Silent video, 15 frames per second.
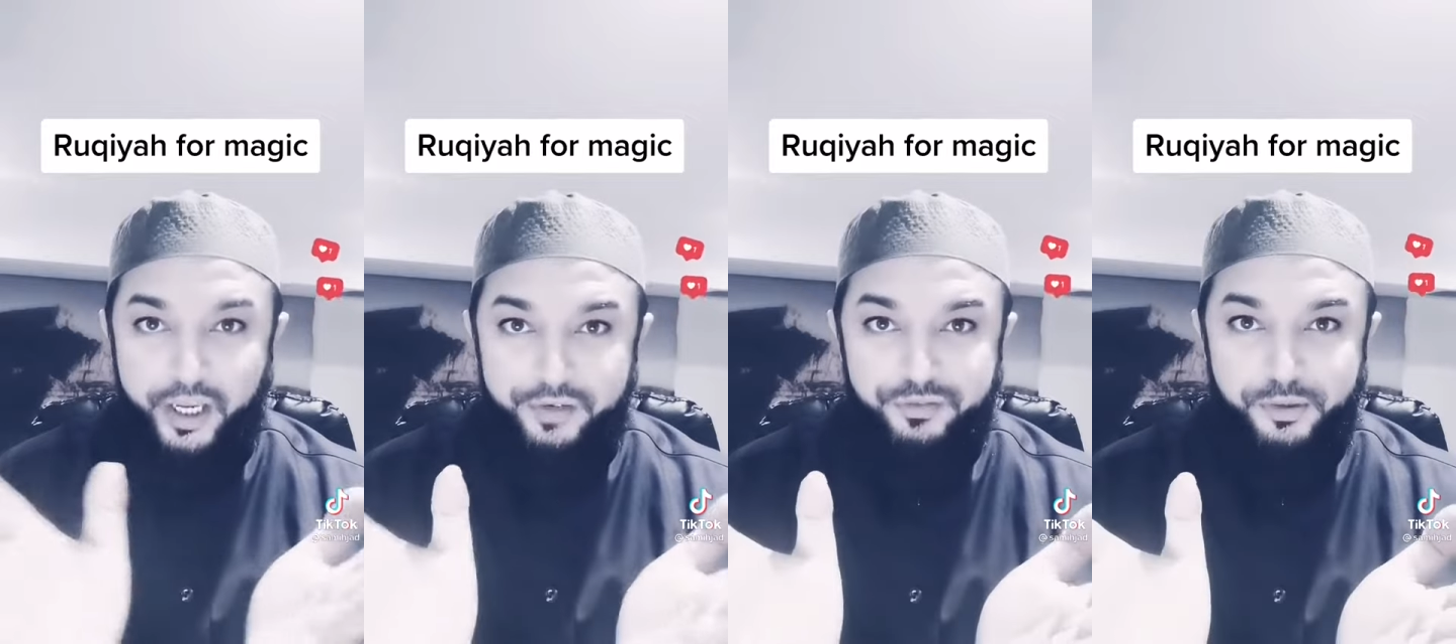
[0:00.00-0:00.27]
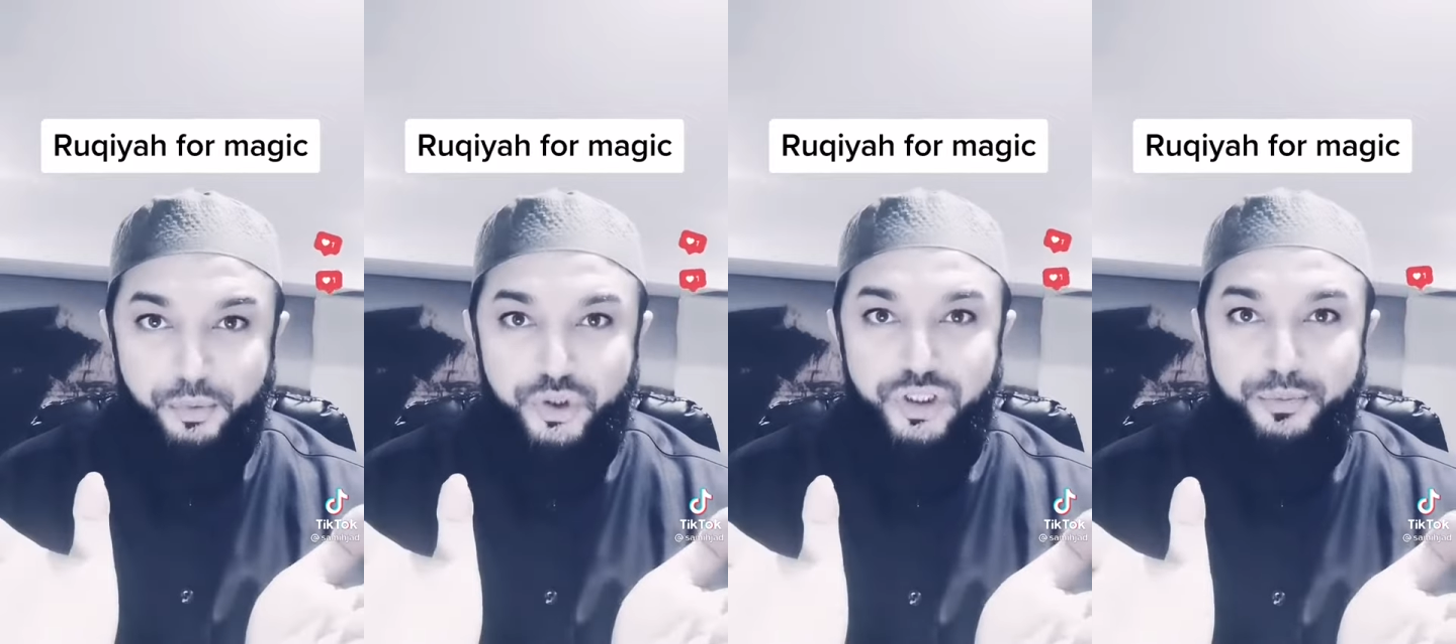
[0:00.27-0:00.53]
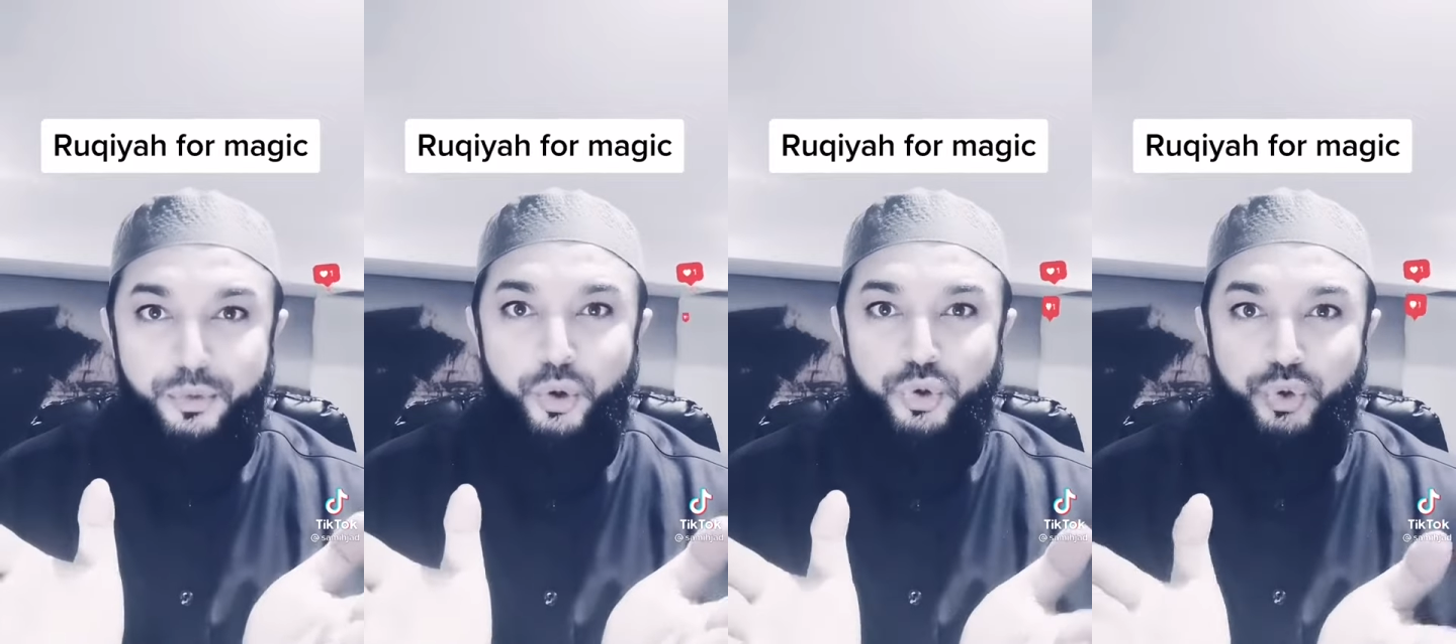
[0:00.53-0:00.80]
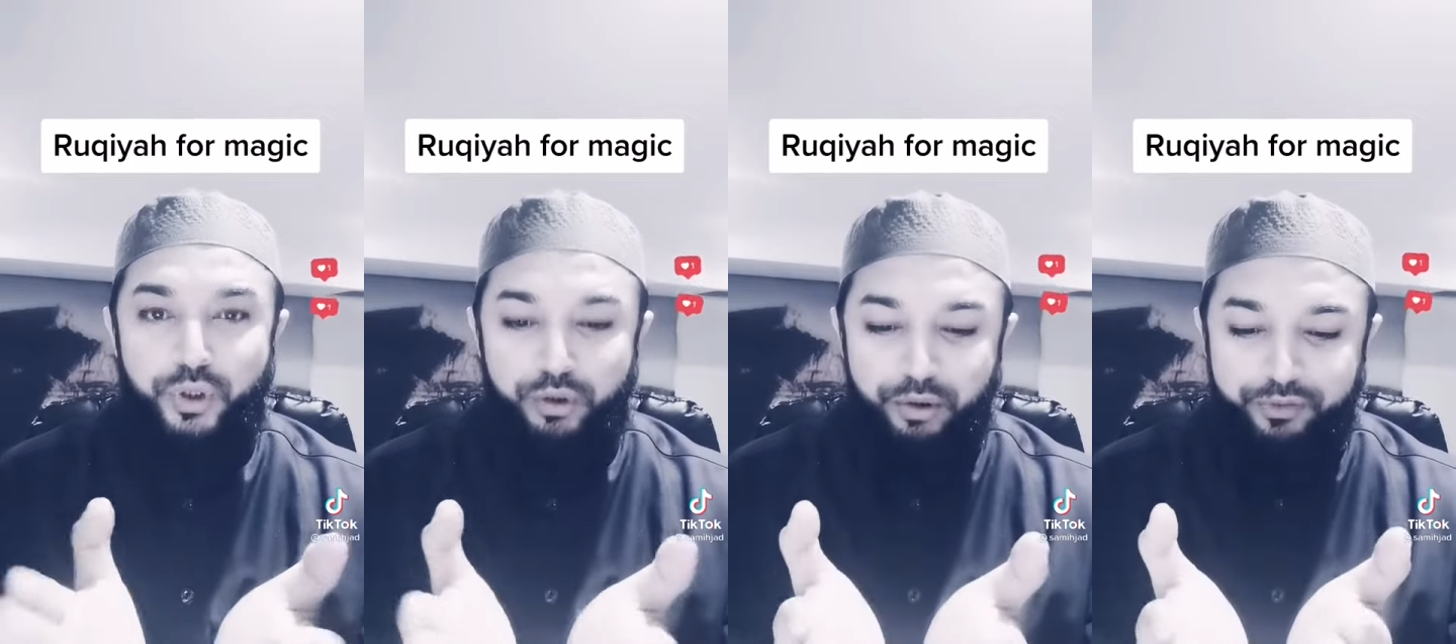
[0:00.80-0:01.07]
Every Muslim knows
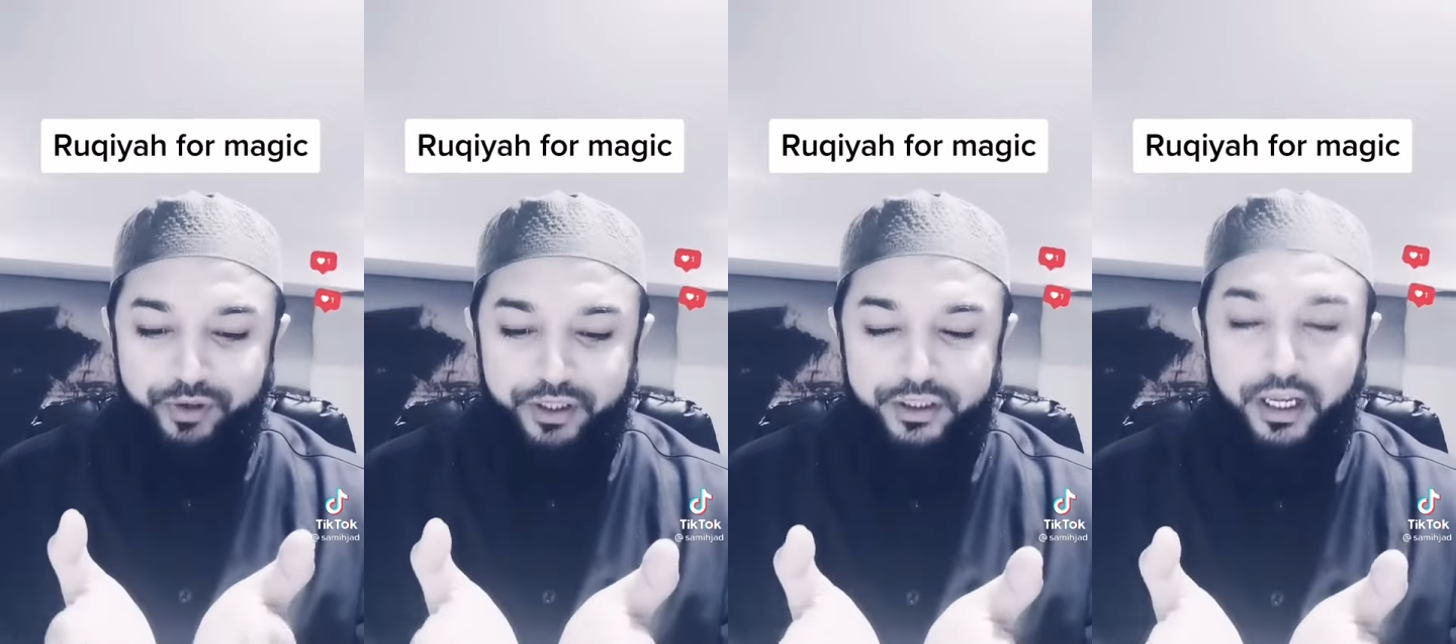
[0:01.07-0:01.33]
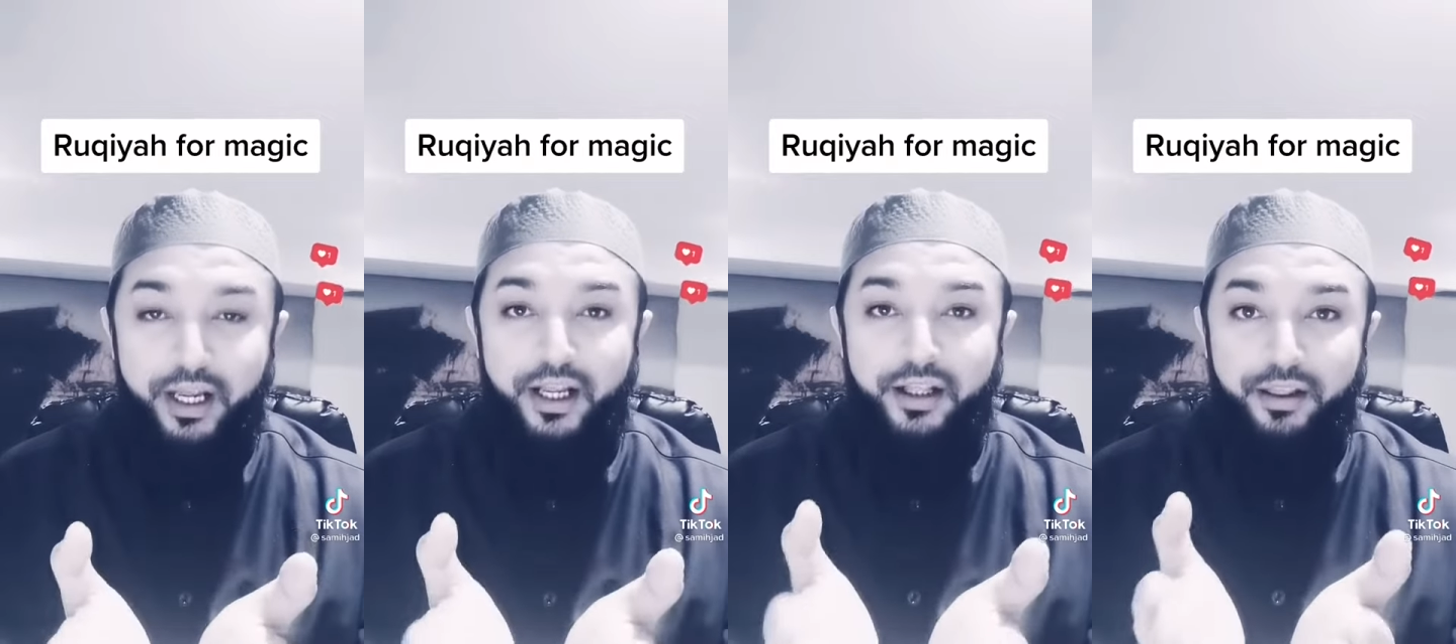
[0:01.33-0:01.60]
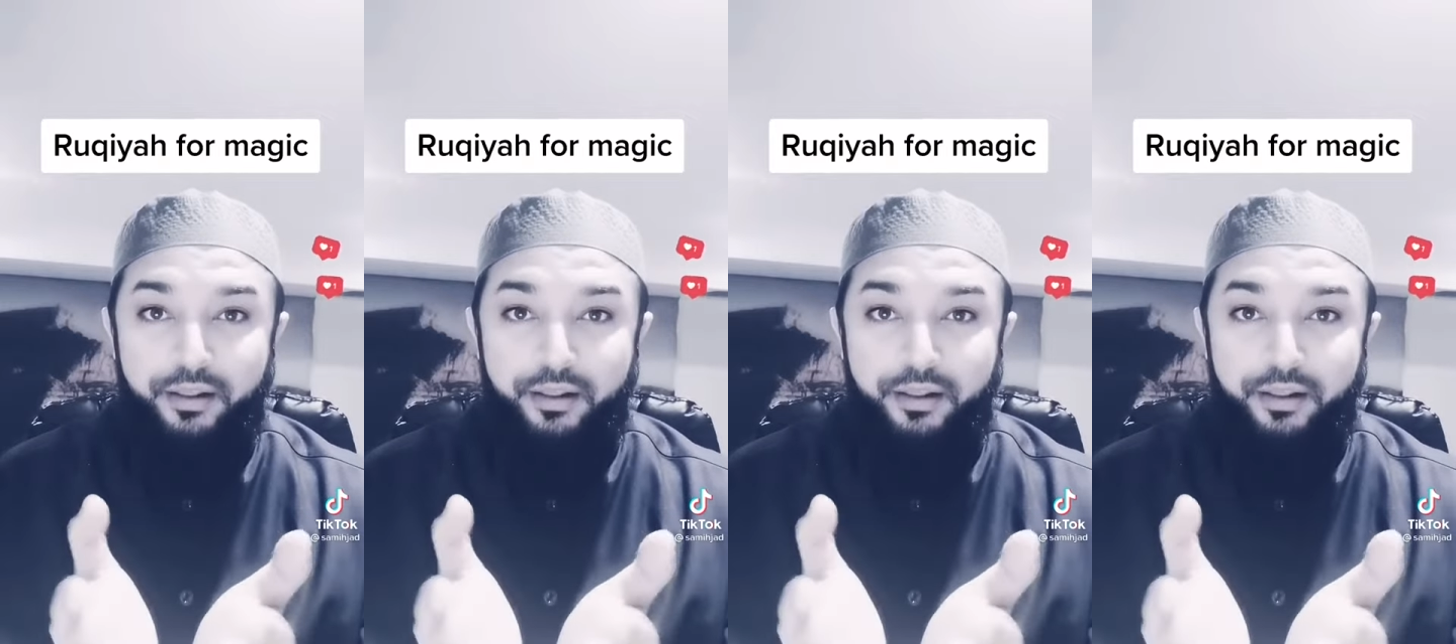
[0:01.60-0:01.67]
Surah Al-Fatiha